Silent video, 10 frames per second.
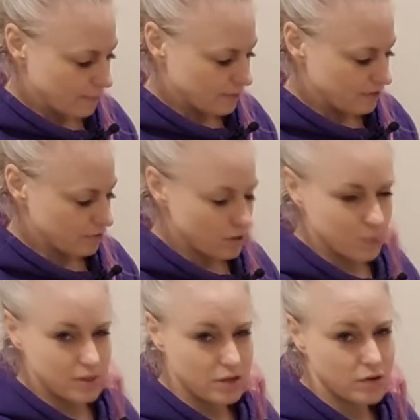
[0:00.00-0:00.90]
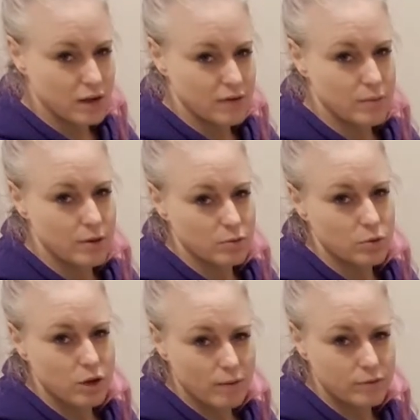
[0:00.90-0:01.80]
So knowing that you can have it at a much
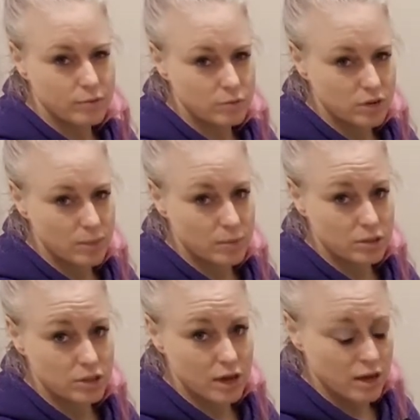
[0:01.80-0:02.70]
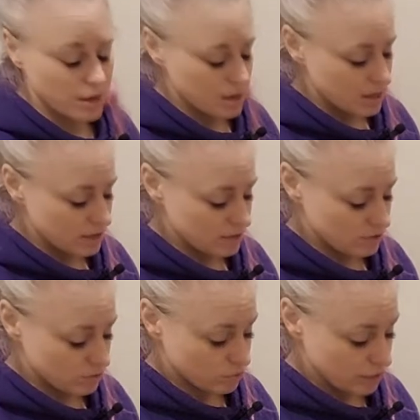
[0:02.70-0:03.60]
more comfortable temperature
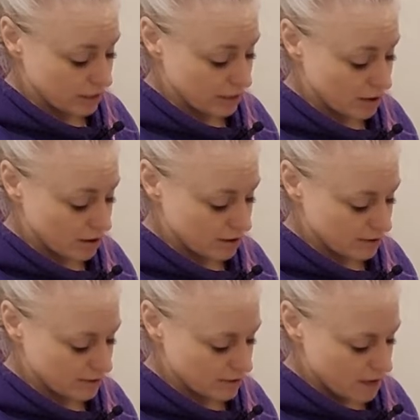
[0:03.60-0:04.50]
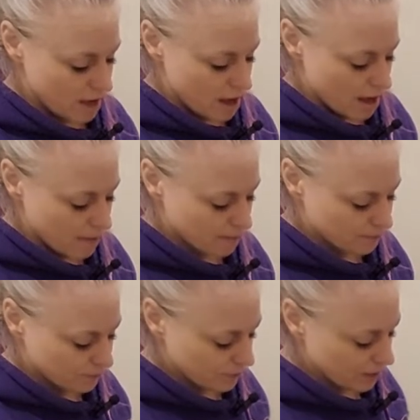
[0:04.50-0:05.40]
is really nice.
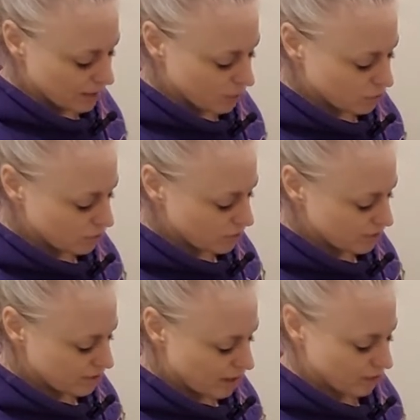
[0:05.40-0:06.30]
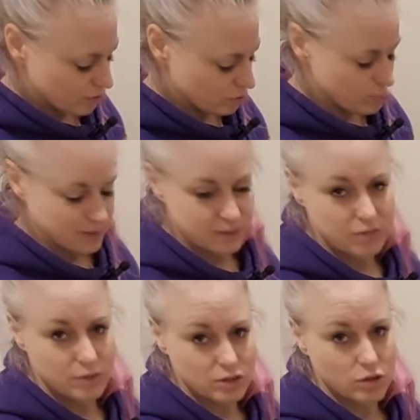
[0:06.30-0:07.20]
It also does have an
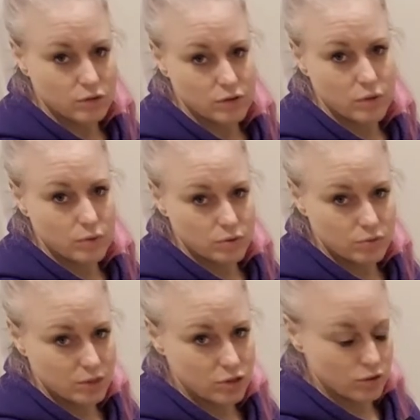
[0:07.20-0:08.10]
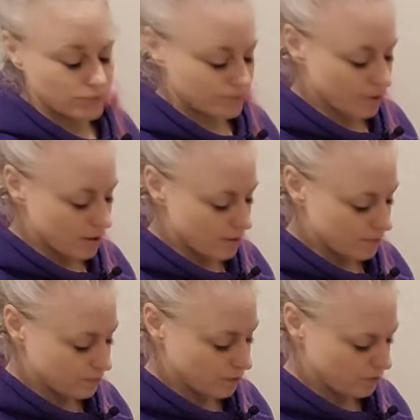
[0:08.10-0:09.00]
automatic switch off, so it will switch off
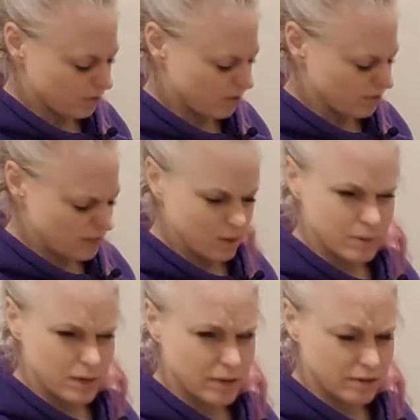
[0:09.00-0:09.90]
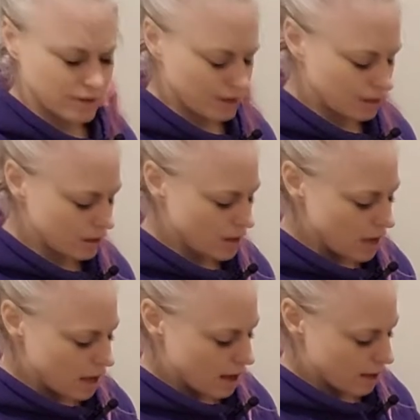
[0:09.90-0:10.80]
after 15 minutes, I think.
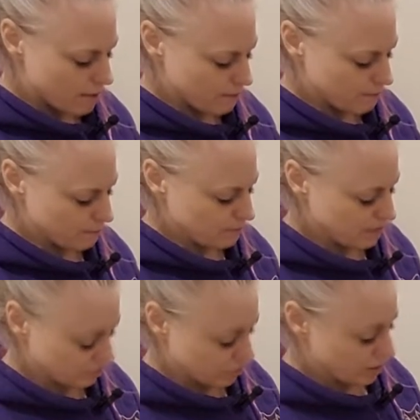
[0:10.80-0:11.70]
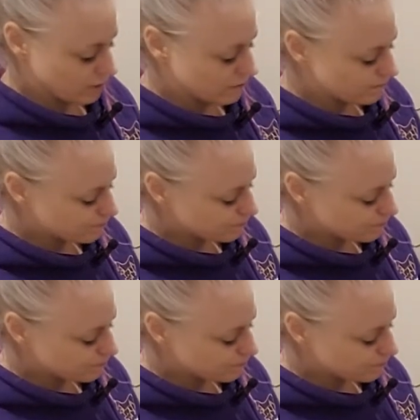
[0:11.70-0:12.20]
So that's really nice.